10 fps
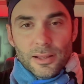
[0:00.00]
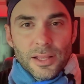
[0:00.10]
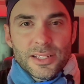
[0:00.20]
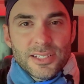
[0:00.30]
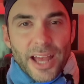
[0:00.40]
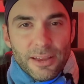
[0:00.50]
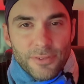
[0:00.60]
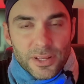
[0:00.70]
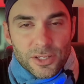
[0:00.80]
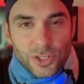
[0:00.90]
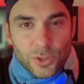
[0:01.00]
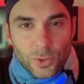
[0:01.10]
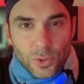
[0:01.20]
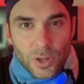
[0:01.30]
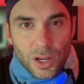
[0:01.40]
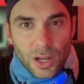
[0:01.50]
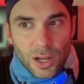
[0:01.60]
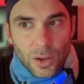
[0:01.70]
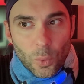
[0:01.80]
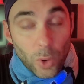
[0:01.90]
let's dive into
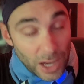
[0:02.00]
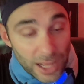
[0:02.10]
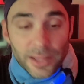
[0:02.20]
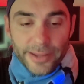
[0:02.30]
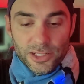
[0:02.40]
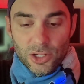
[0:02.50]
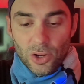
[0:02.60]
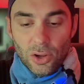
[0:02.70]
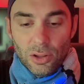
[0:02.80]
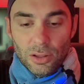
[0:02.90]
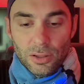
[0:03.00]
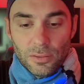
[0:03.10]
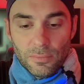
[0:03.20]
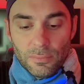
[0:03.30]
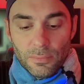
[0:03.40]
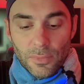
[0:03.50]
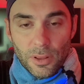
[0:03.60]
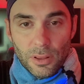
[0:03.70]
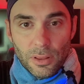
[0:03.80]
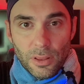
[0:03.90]
what I like to call
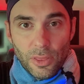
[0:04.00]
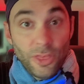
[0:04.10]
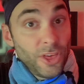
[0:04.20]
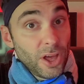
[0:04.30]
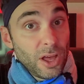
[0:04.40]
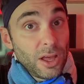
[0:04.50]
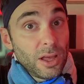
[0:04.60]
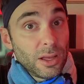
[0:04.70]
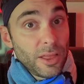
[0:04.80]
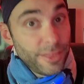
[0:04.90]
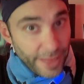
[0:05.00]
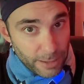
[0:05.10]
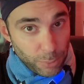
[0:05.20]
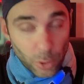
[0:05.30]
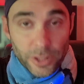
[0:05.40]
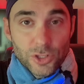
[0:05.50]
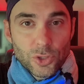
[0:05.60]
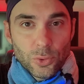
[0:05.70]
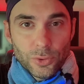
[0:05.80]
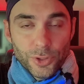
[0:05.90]
that boarding
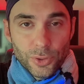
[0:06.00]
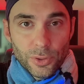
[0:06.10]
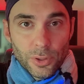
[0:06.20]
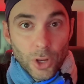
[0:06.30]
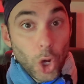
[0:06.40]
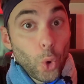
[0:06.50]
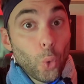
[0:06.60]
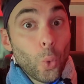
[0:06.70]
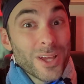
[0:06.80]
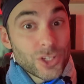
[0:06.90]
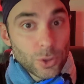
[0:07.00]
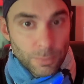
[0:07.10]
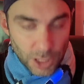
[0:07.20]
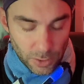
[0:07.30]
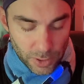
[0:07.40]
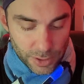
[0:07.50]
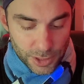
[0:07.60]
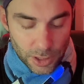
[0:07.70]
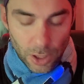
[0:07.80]
school dude whistleblowers.